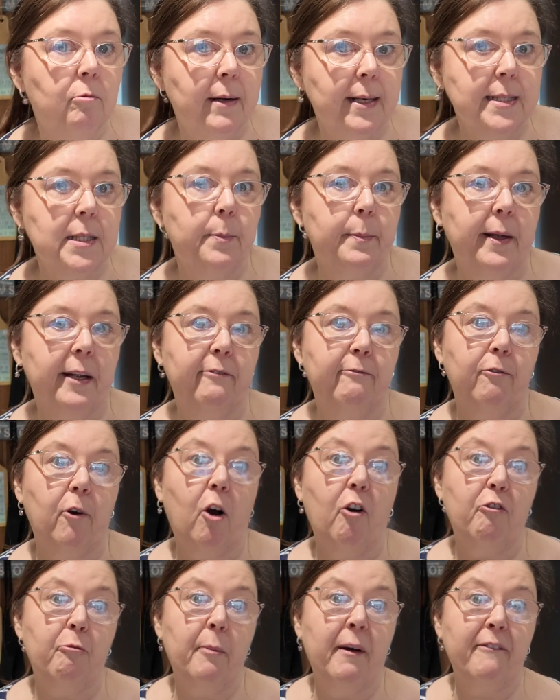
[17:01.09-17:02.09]
recipe
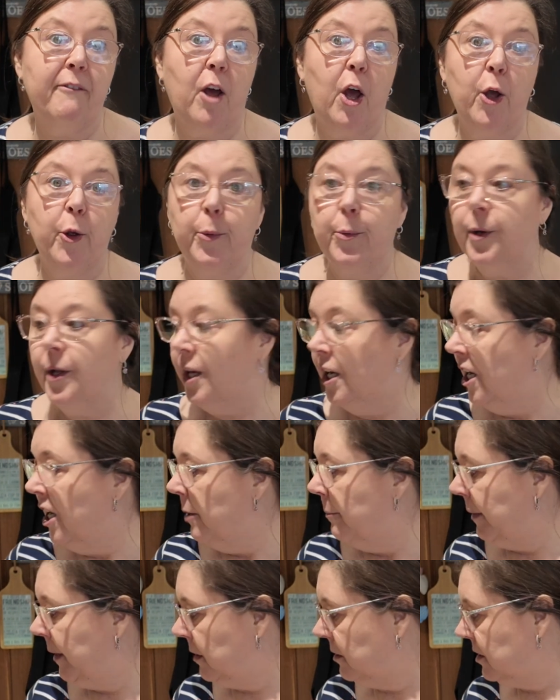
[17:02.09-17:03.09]
off my phone,
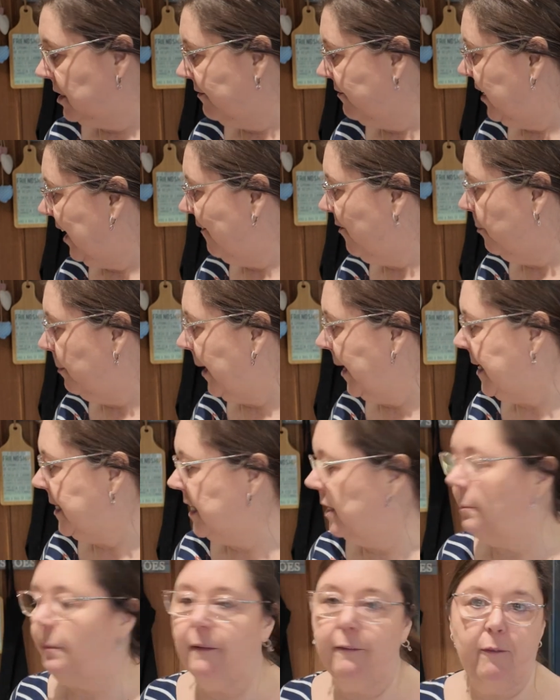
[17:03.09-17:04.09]
because I've never
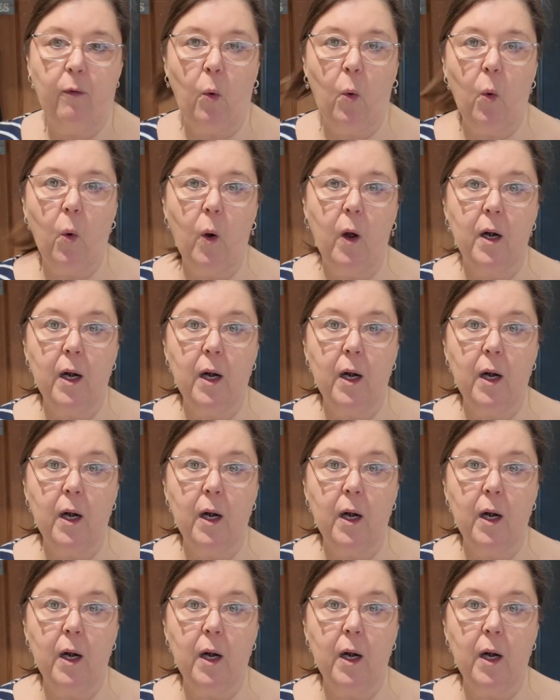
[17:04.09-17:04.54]
made it before,